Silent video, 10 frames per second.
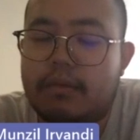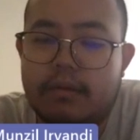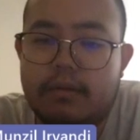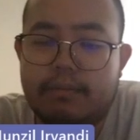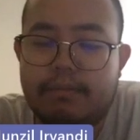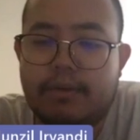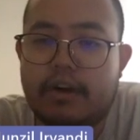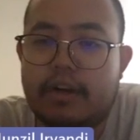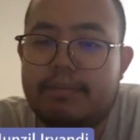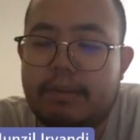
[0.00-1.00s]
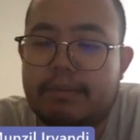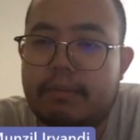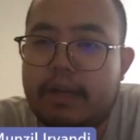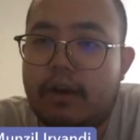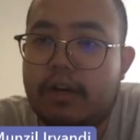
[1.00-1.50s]
that people
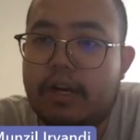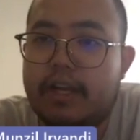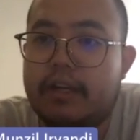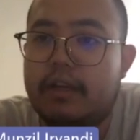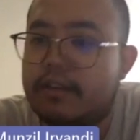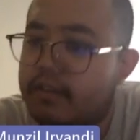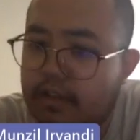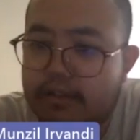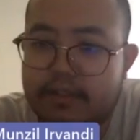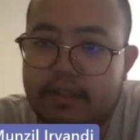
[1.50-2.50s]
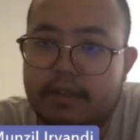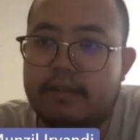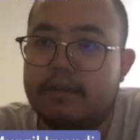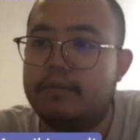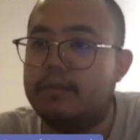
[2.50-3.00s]
buy online is clothing,
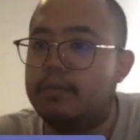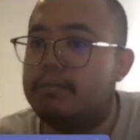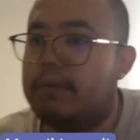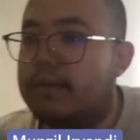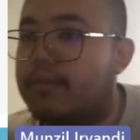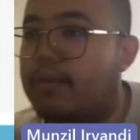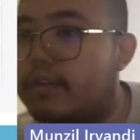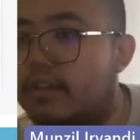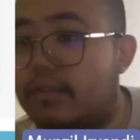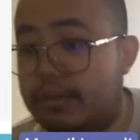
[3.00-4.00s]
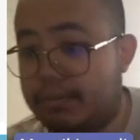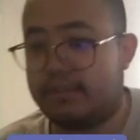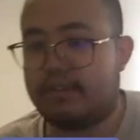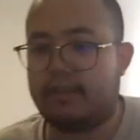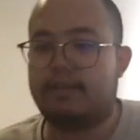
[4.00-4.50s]
with by
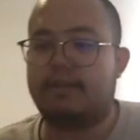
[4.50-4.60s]
43%.